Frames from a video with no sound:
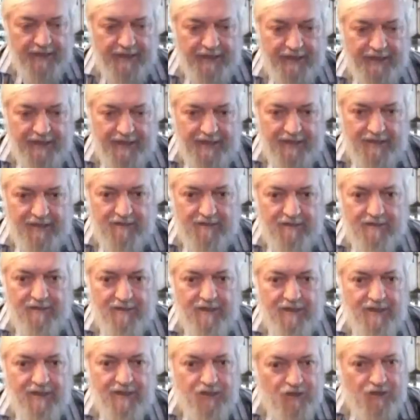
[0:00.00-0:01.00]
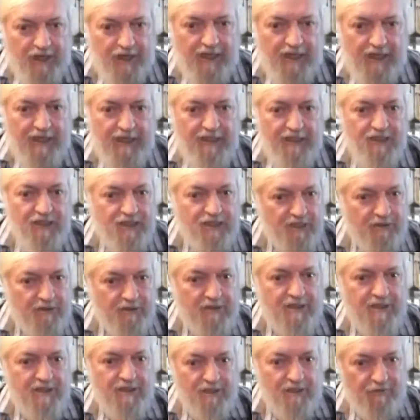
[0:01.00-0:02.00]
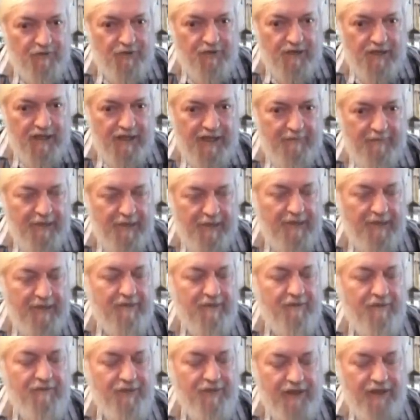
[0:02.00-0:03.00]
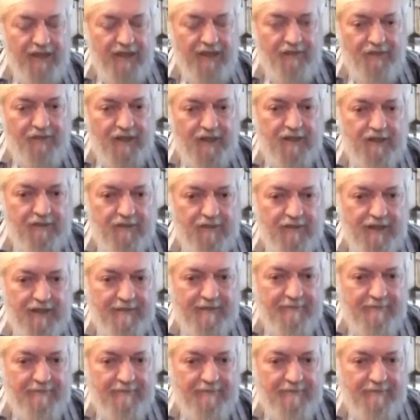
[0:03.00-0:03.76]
And the Israelis do it differently, but very effective.